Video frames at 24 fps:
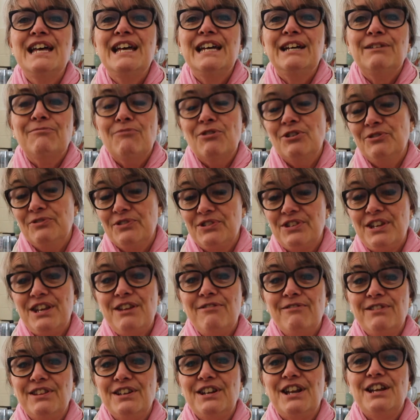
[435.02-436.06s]
well, see
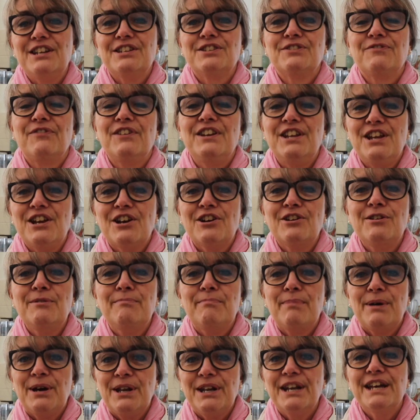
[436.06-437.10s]
you in the next video,
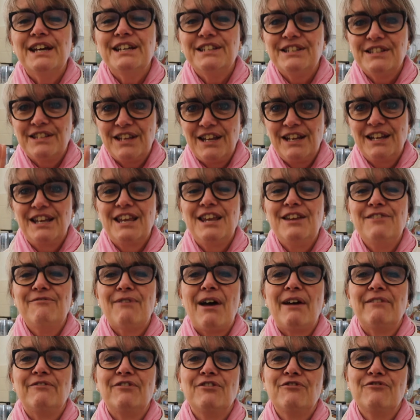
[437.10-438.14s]
but keep
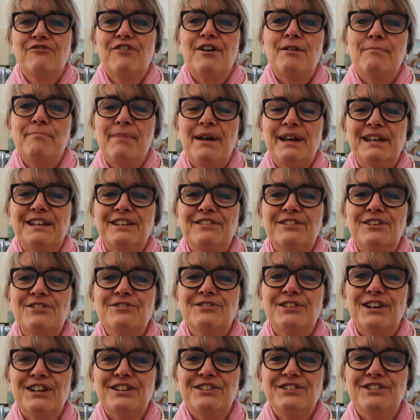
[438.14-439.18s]
having fun packing
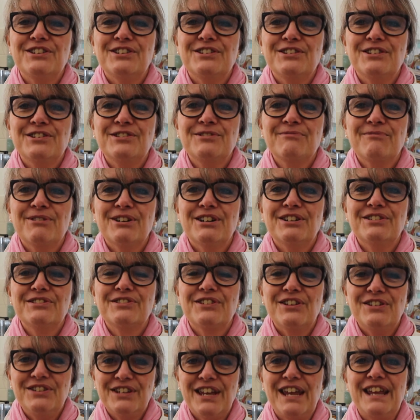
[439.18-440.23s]
those lunches as well.
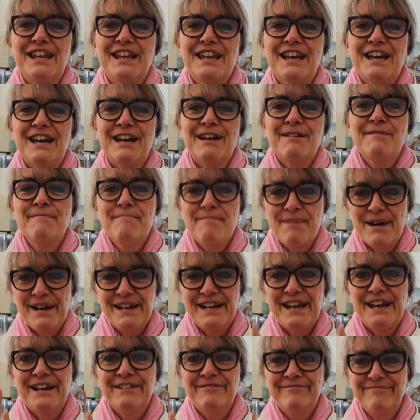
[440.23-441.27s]
So take care. Bye
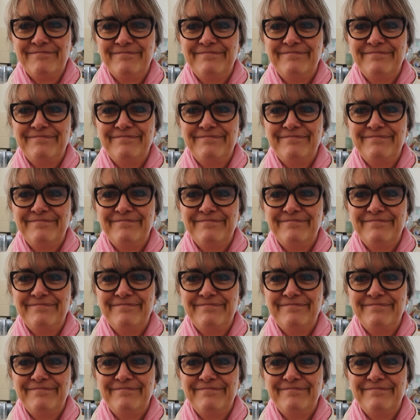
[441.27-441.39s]
now.